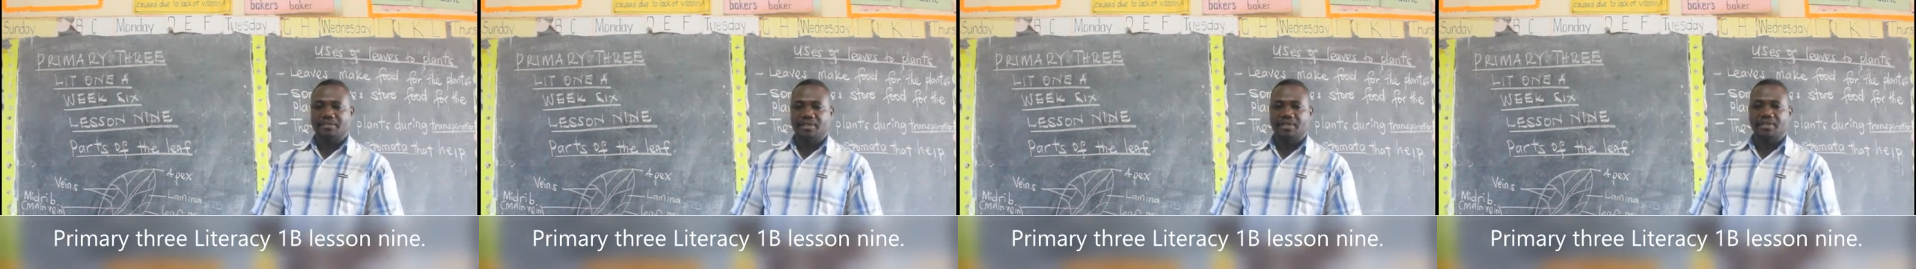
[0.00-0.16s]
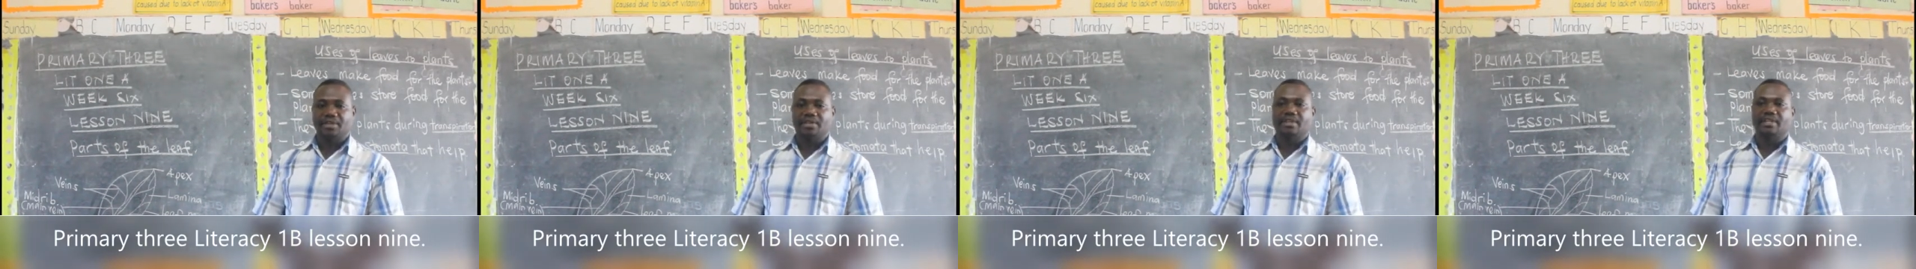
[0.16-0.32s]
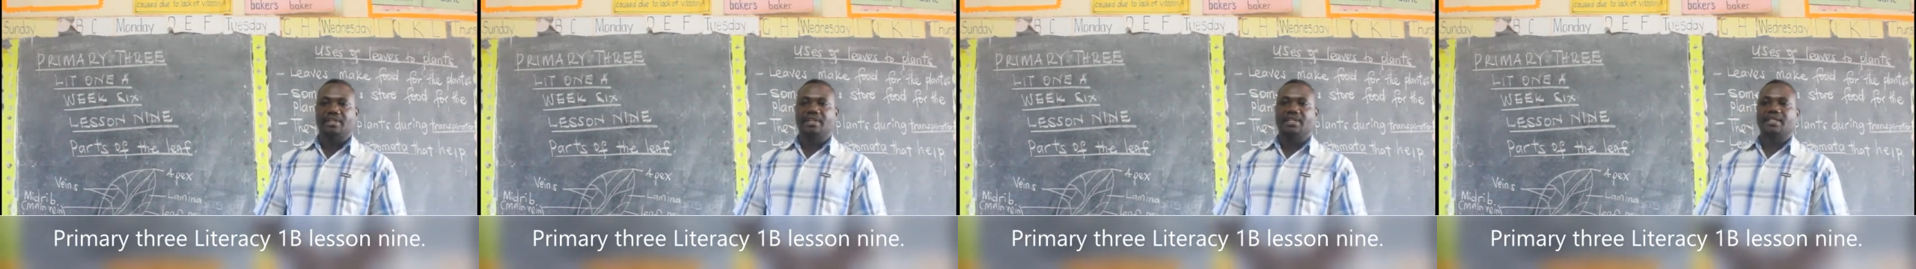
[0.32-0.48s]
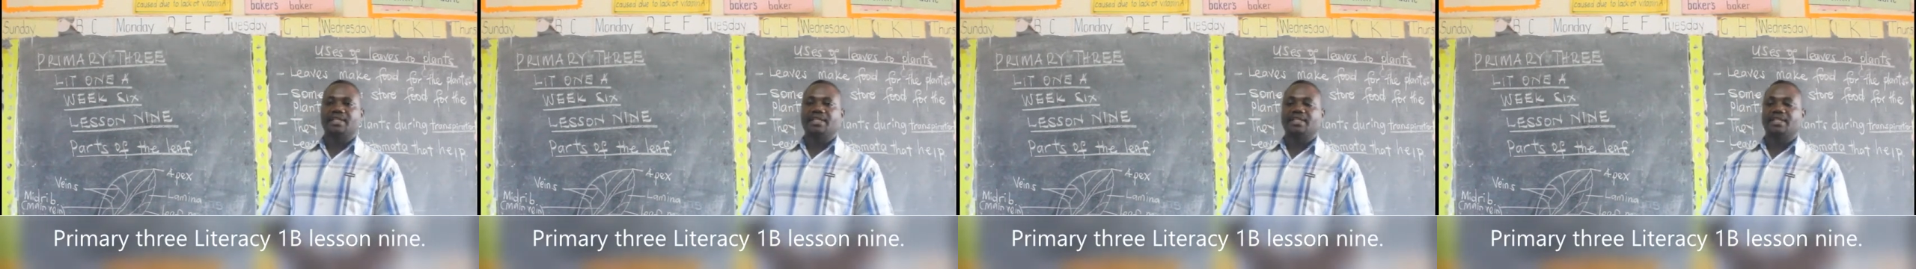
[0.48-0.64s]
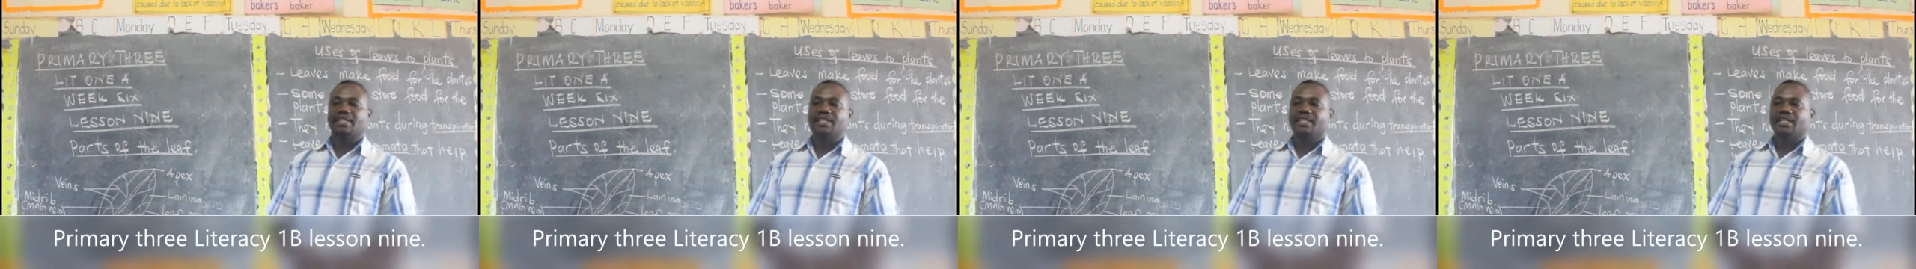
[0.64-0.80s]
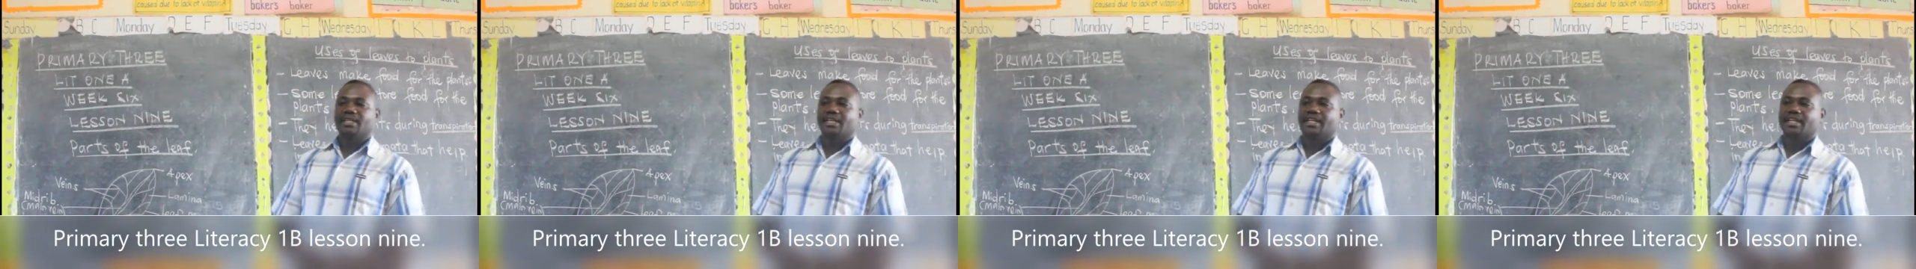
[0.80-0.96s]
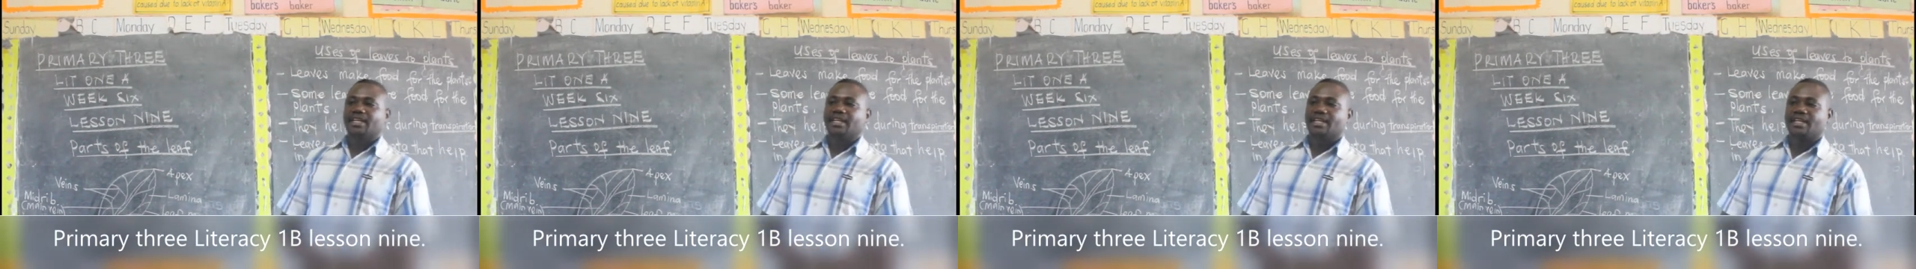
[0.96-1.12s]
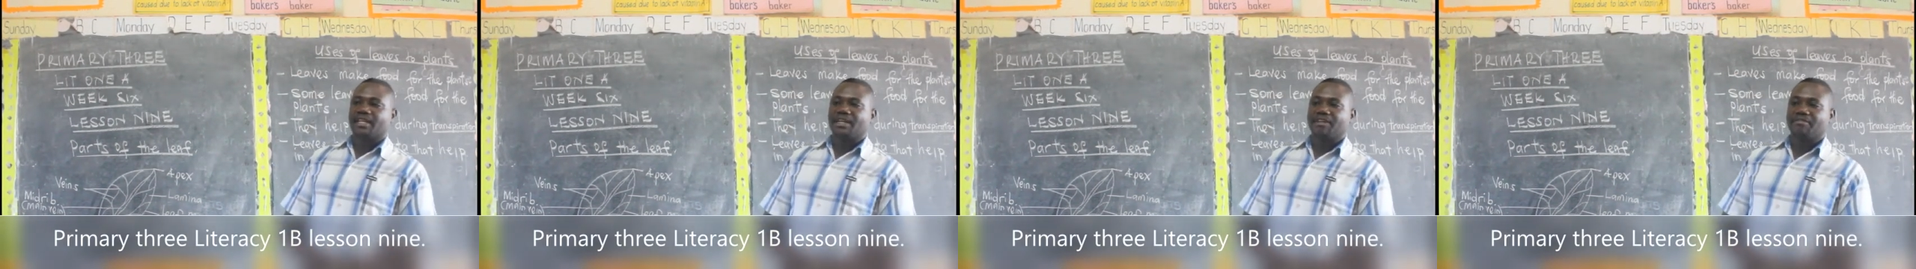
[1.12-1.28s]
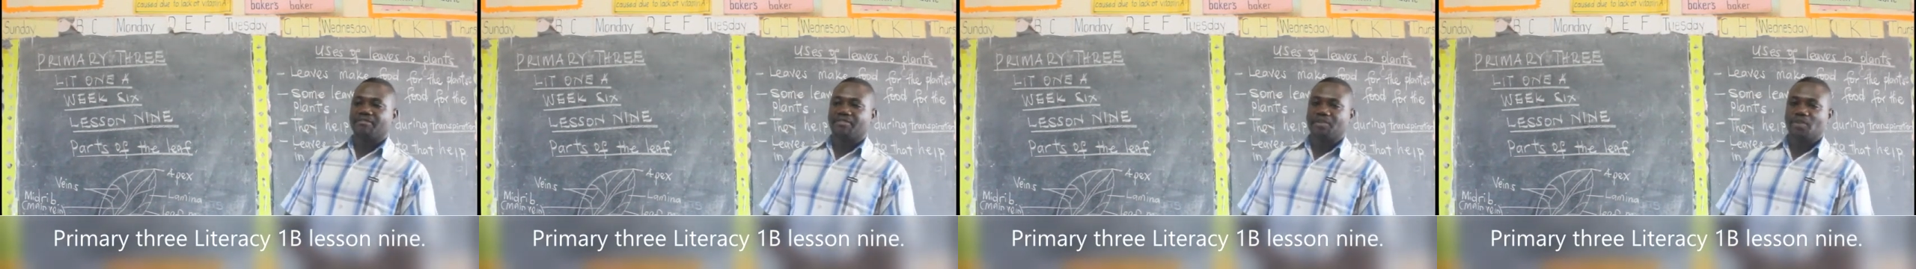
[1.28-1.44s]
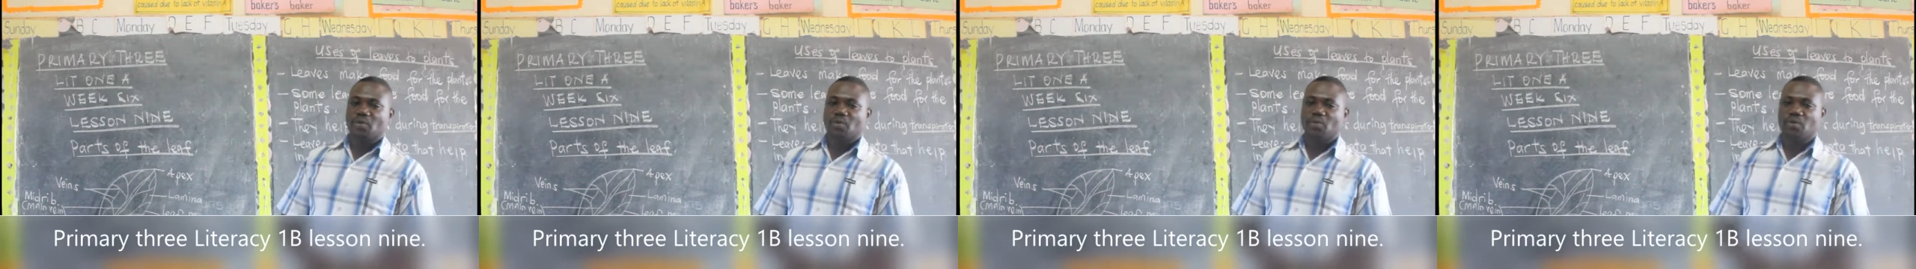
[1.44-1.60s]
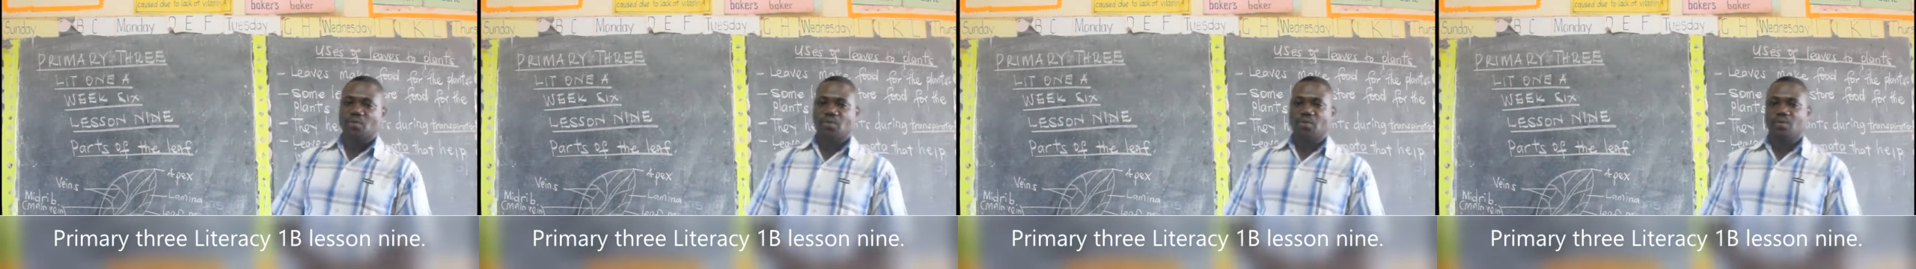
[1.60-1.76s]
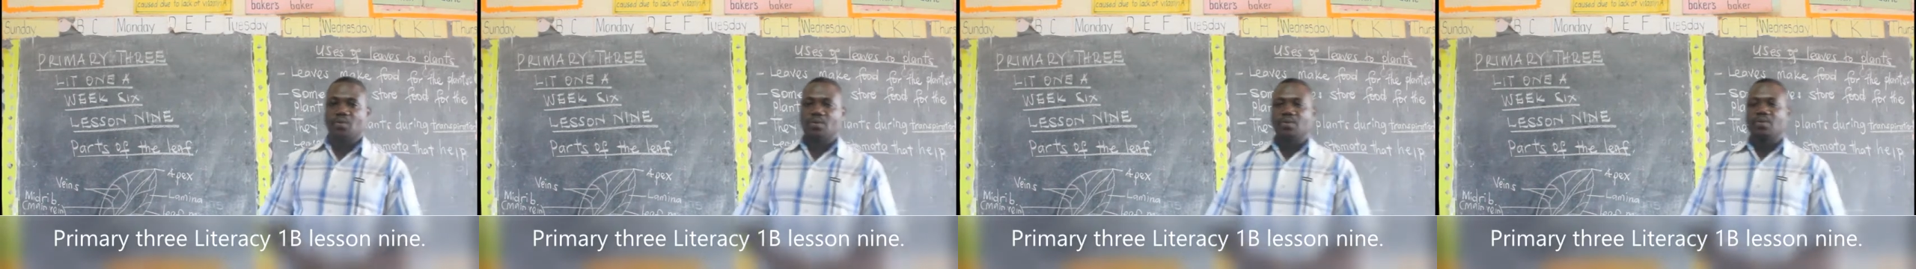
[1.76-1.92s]
all
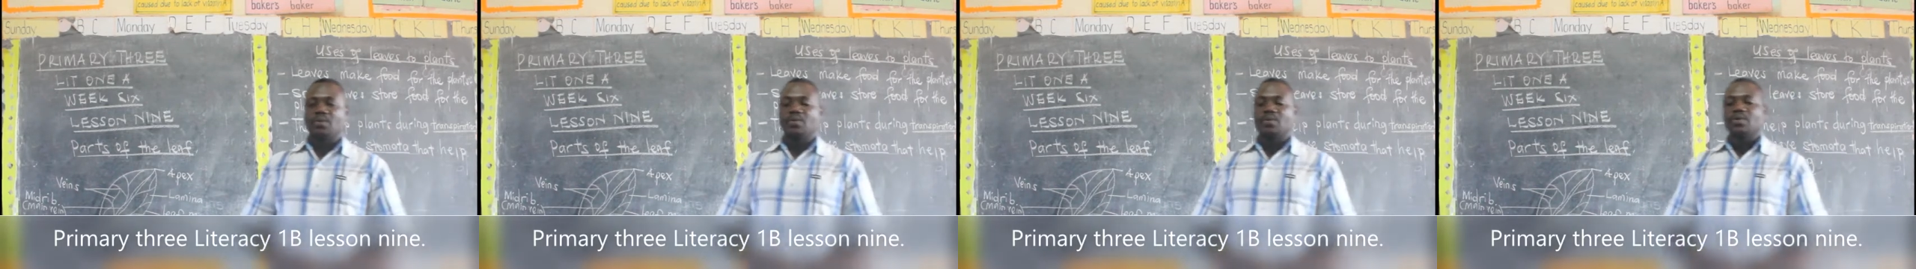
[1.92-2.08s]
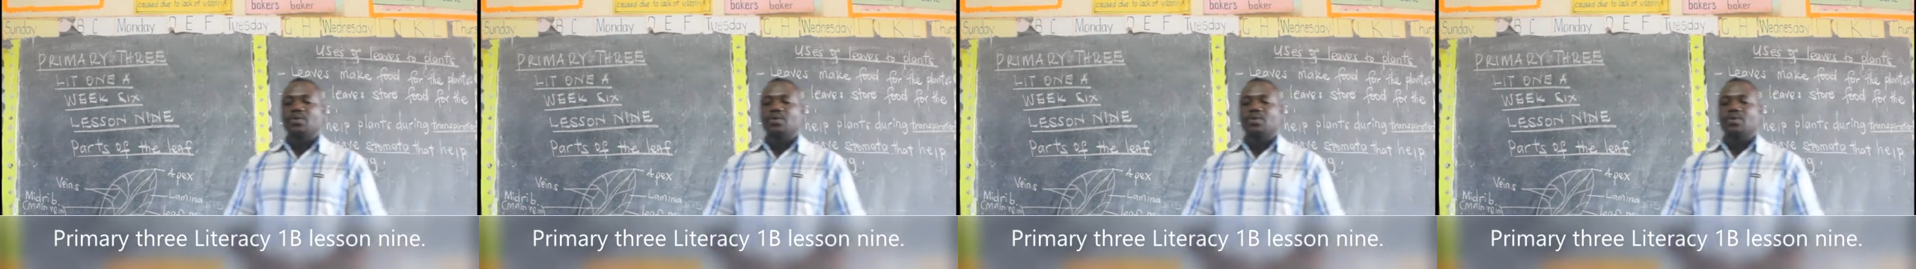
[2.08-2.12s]
review